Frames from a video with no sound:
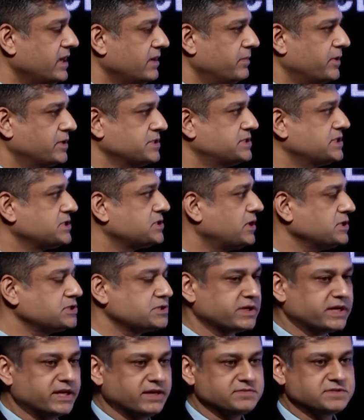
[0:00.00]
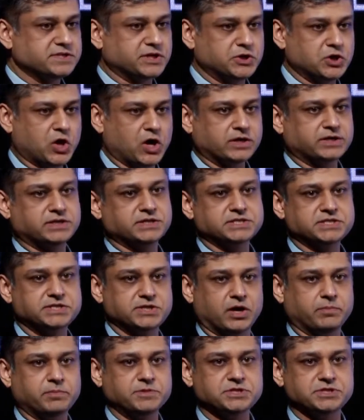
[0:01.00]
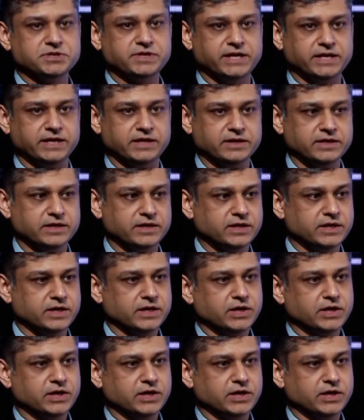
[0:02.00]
because this also gives the doctors the opportunity